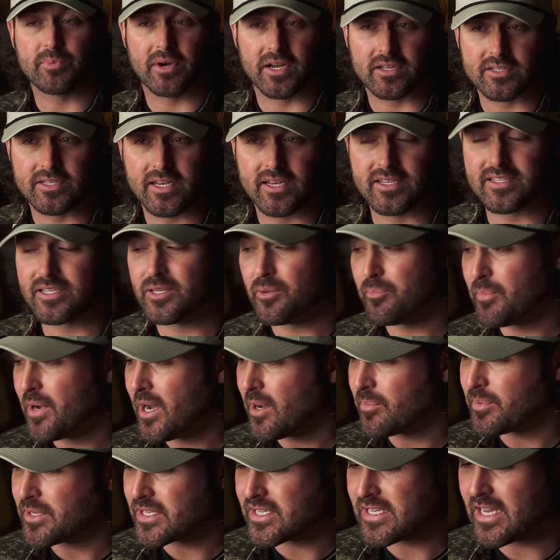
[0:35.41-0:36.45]
Maltese and
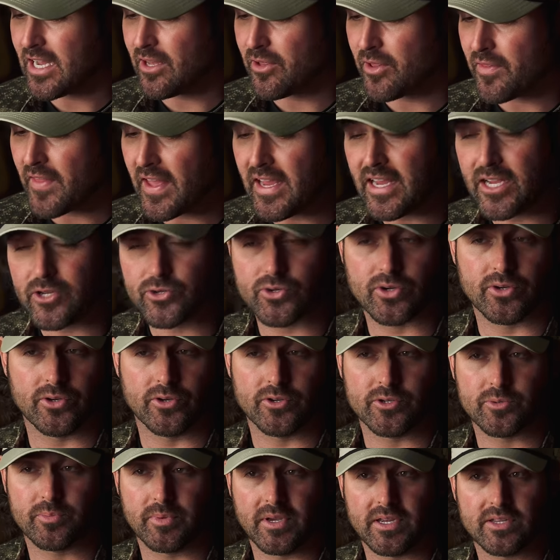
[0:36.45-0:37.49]
Bob Casella, they
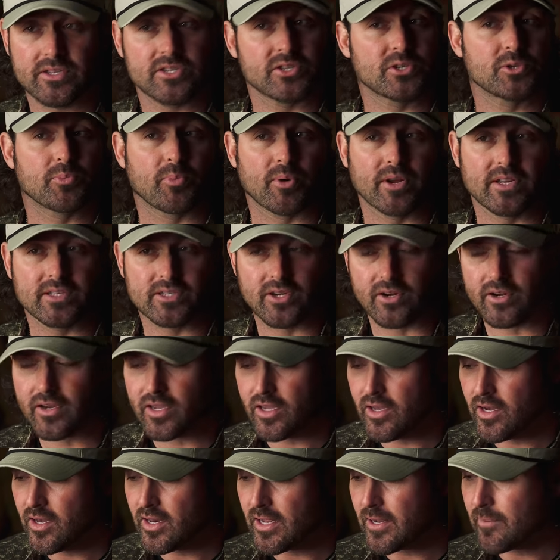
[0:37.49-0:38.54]
introduced me to spring turkey
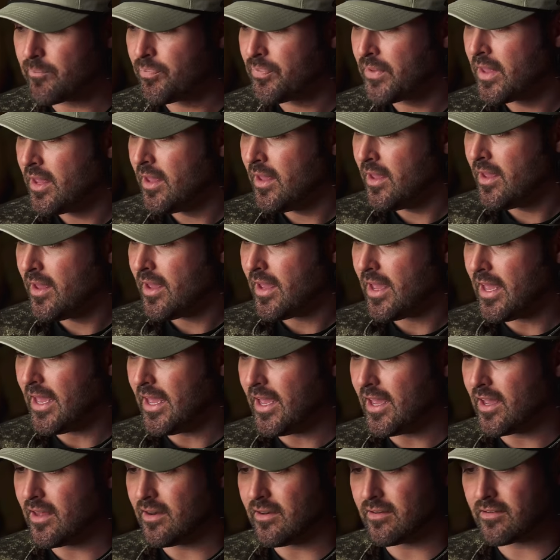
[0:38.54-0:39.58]
hunting.
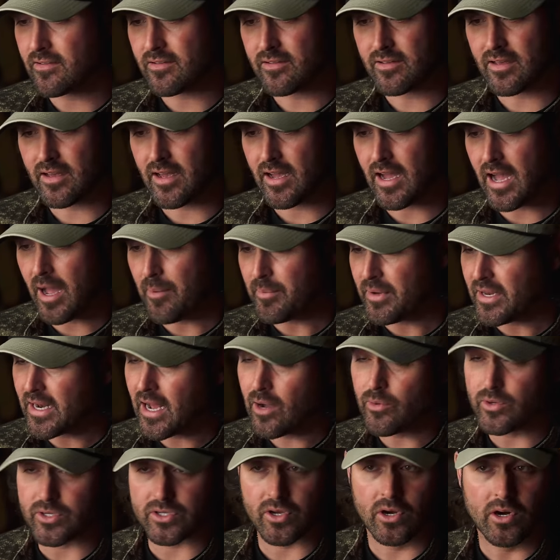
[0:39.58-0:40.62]
And I mean, I
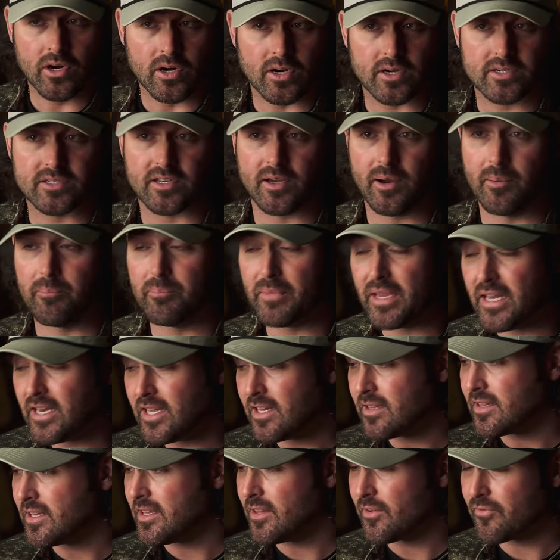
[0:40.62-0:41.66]
was hooked
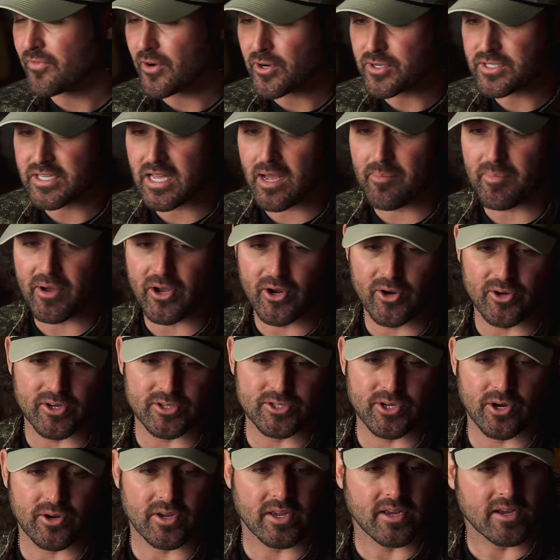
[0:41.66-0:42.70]
immediately. The first time I heard a
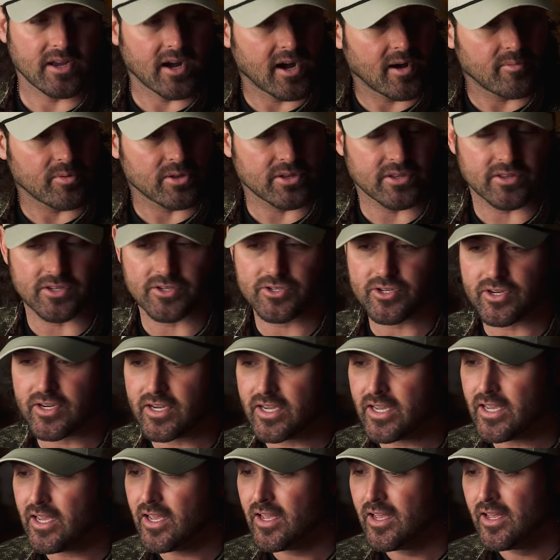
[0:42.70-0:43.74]
turkey gobbled in the
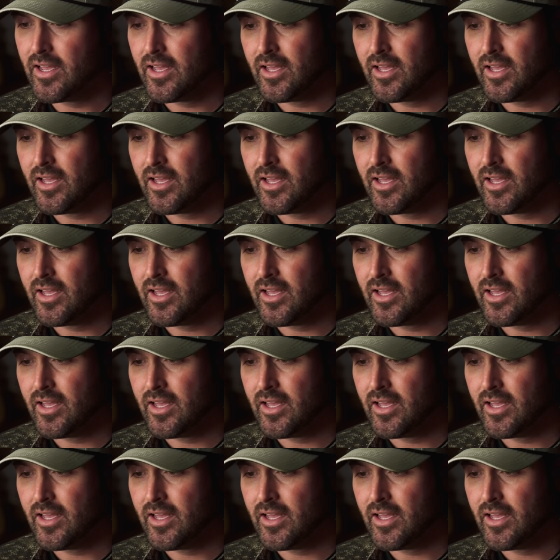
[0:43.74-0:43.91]
tree,